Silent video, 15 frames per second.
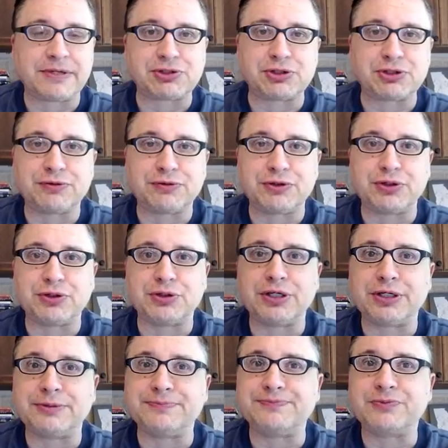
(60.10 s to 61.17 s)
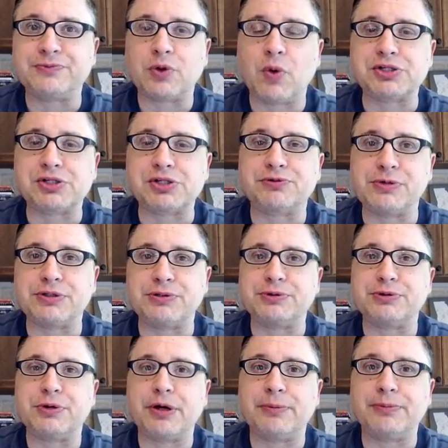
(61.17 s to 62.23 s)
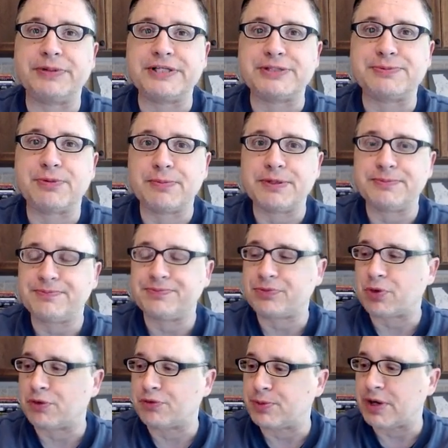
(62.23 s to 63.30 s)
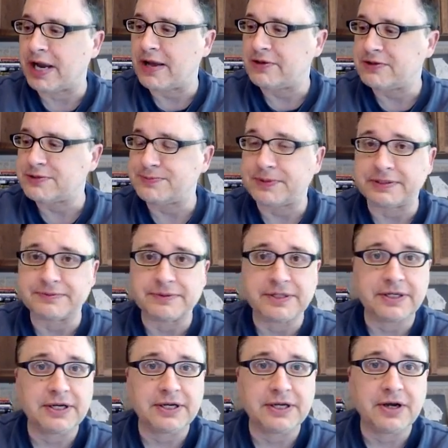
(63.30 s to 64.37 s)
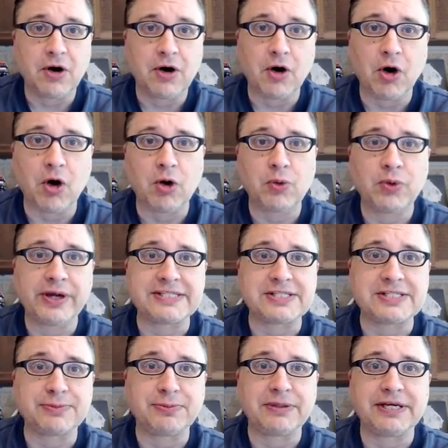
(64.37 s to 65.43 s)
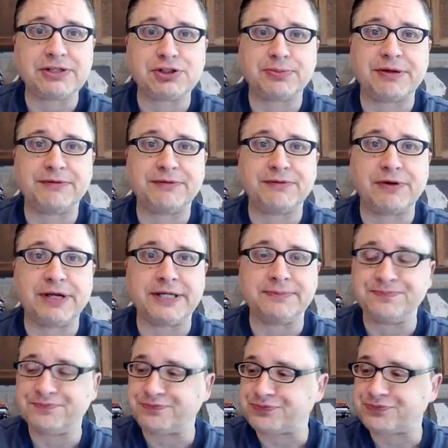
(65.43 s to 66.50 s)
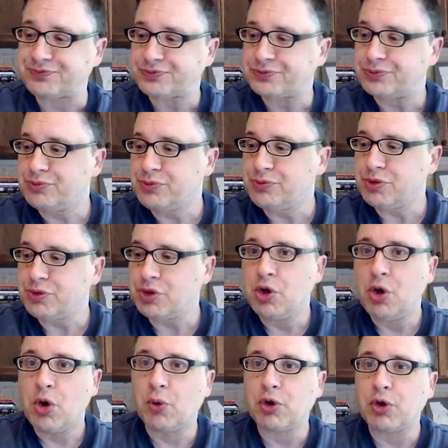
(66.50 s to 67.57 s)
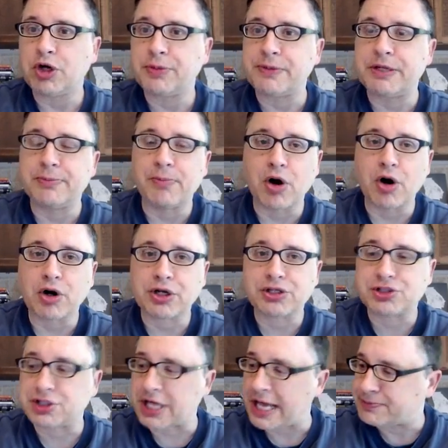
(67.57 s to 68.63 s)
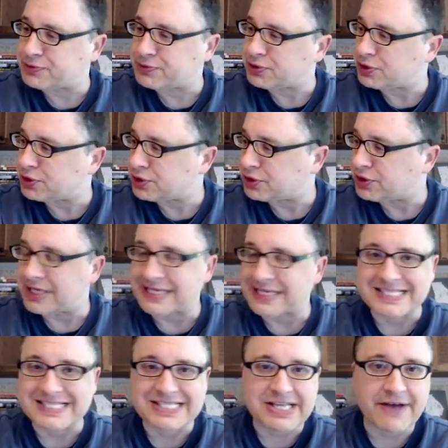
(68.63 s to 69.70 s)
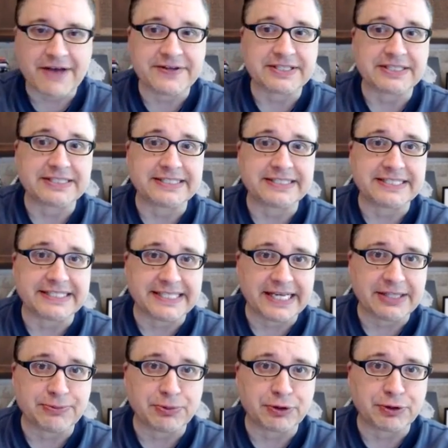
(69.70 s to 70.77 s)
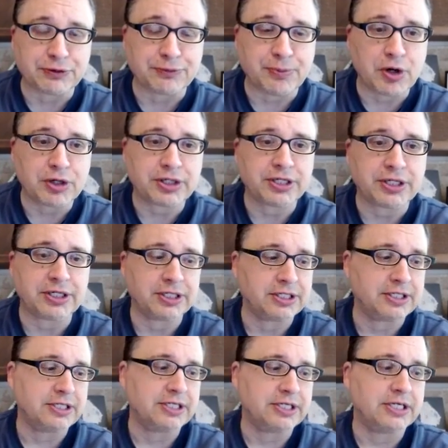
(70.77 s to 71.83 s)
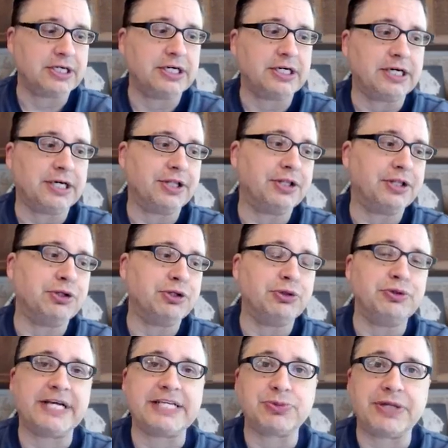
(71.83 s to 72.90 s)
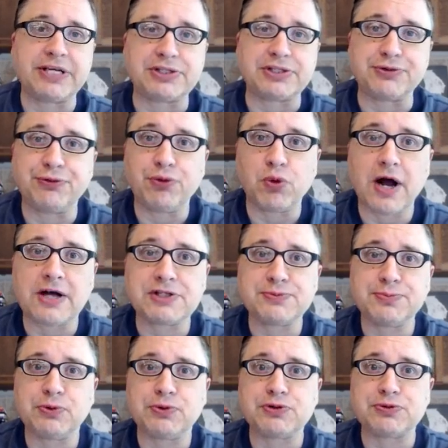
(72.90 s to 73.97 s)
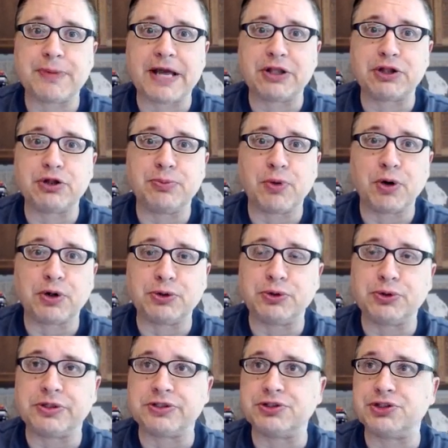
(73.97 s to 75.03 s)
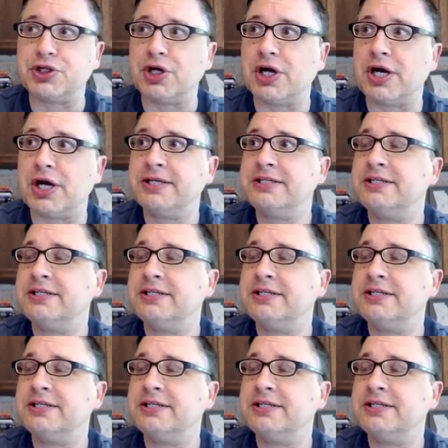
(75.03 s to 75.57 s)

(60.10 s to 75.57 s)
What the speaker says: sure if you're watching from the police department or from your house, but always a pleasure, my friend. We're going to be in Mark chapter 7 today, the book of Mark. The New Testament has 4 Gospels, Matthew, Mark, Luke, and John,